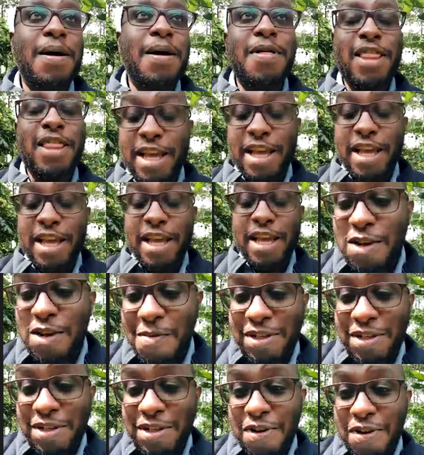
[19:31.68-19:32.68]
Thank you so
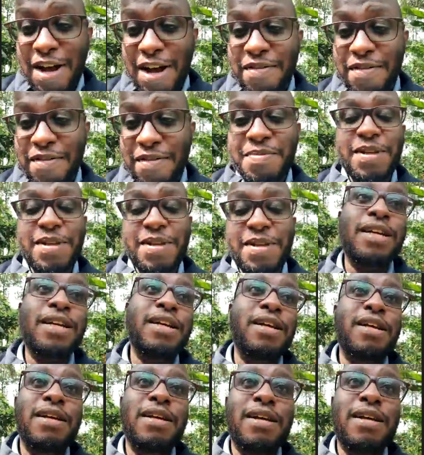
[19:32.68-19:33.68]
much for having me.
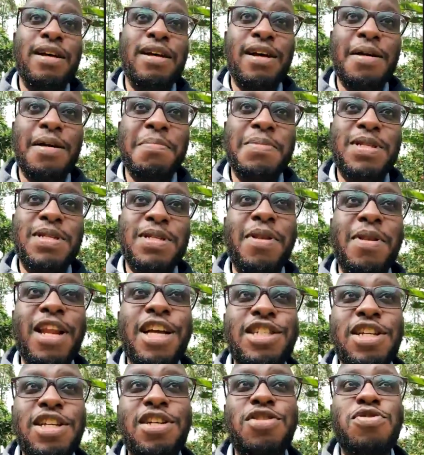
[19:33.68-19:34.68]
It's a
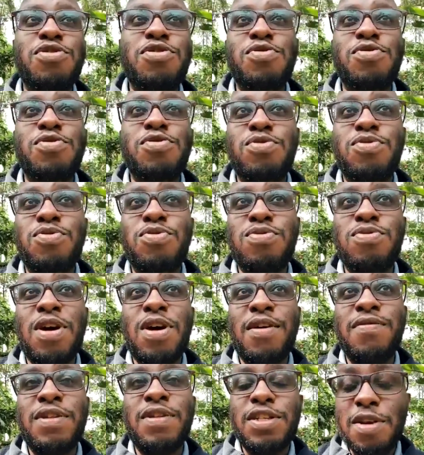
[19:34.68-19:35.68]
pleasure to
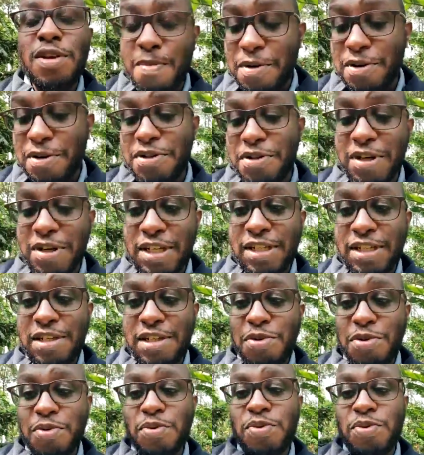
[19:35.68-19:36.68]
have this opportunity
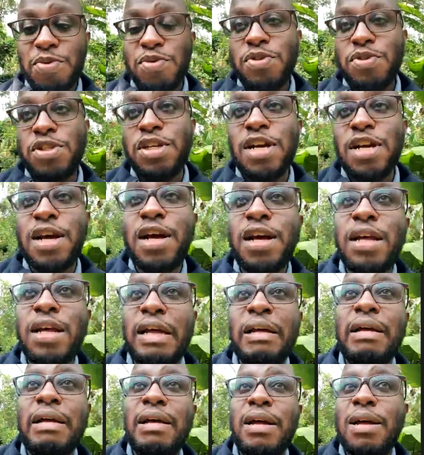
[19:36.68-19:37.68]
to share
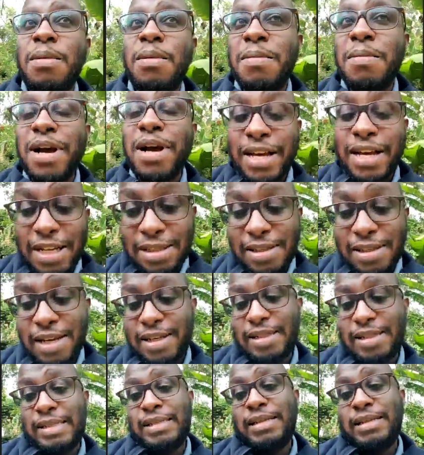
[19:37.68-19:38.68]
my
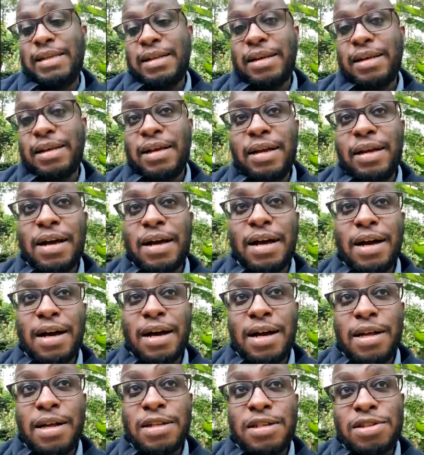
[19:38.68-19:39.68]
insights.
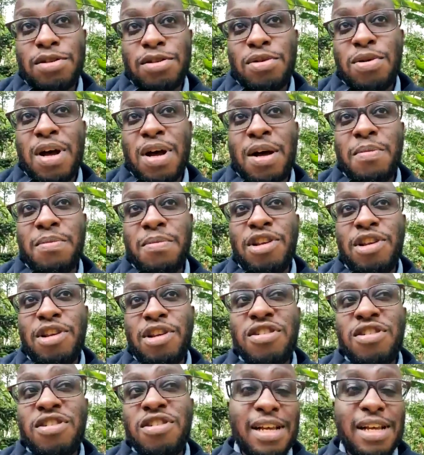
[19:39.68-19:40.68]
So I'm
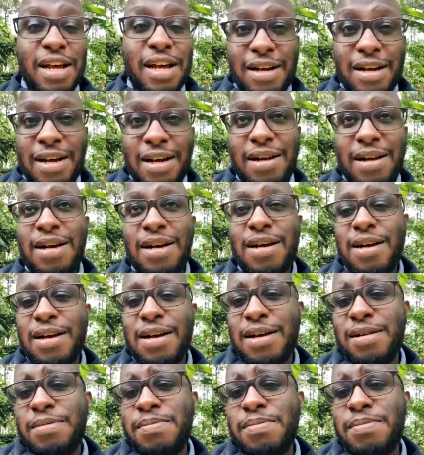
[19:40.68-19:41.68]
Luis Nganga,
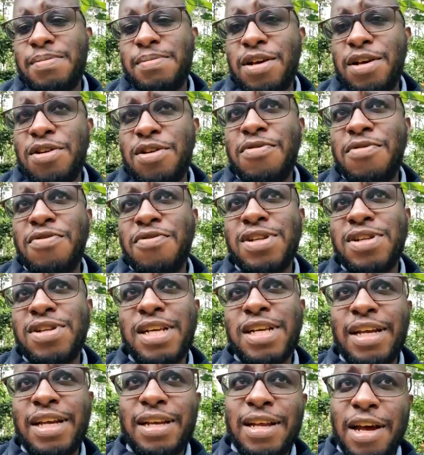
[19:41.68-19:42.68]
CEO of
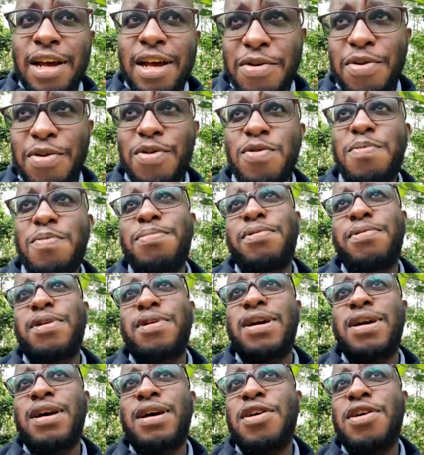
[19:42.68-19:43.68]
Foresight Tech Group,
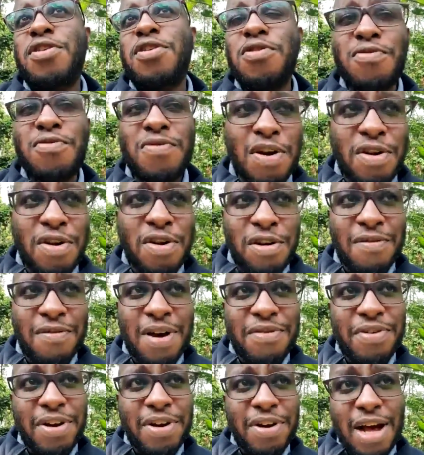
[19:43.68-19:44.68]
co-founder of
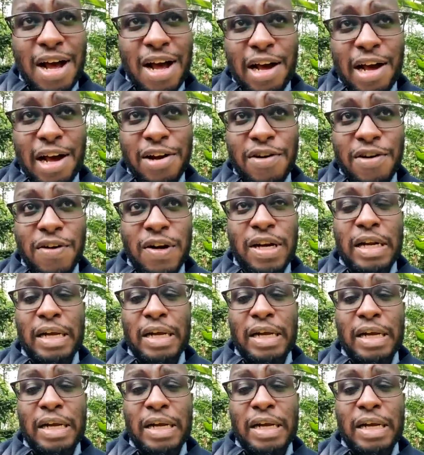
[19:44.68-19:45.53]
Africa Hackon.